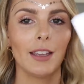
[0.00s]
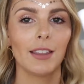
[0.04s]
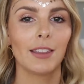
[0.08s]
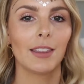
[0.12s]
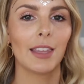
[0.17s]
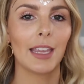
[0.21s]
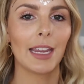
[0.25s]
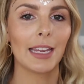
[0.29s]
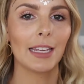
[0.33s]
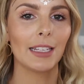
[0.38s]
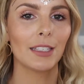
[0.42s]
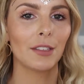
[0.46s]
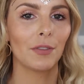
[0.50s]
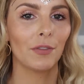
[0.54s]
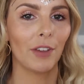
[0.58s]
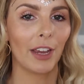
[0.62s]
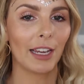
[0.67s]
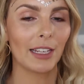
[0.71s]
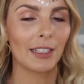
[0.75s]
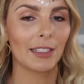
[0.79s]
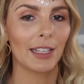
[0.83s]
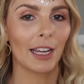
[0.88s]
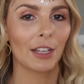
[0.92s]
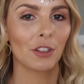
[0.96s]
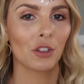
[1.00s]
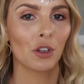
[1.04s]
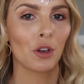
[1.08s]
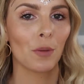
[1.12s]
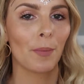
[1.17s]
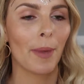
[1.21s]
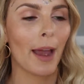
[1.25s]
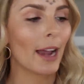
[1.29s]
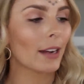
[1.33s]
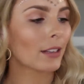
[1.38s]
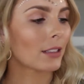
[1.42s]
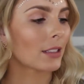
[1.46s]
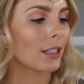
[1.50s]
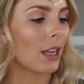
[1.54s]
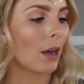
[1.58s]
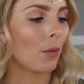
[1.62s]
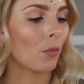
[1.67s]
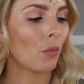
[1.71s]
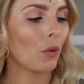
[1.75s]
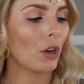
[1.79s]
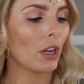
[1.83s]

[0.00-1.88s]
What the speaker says: These face tattoo packs come